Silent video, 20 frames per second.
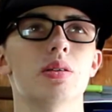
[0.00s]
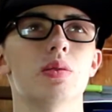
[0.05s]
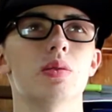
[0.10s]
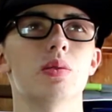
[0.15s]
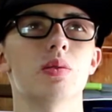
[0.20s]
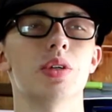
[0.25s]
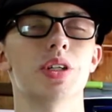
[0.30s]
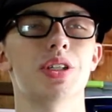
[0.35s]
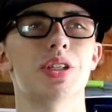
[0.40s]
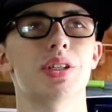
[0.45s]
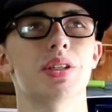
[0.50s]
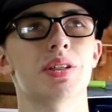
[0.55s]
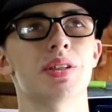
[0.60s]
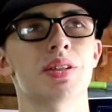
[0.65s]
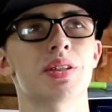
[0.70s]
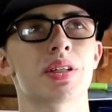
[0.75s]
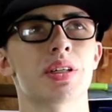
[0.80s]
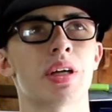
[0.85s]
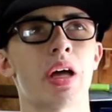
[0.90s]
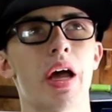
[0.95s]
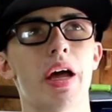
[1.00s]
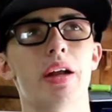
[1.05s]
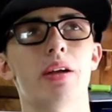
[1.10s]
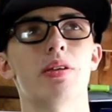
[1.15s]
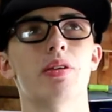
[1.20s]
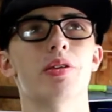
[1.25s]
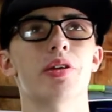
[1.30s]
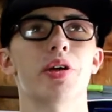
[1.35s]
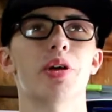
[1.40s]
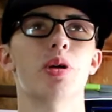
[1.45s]
which is kind
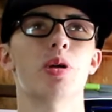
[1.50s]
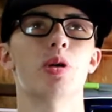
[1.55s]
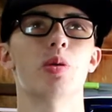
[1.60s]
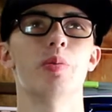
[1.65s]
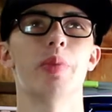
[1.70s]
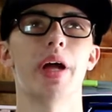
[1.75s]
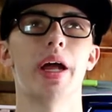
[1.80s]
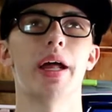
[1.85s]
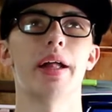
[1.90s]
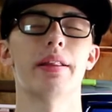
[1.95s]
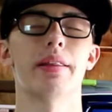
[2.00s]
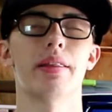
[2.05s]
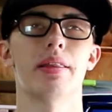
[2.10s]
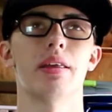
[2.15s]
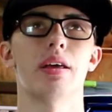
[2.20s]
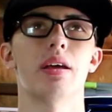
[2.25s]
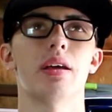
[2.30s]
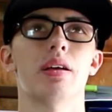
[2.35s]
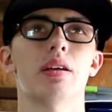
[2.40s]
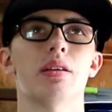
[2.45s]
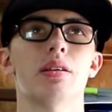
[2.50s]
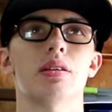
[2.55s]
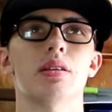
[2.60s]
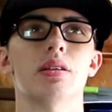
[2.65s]
of a good or bad thing,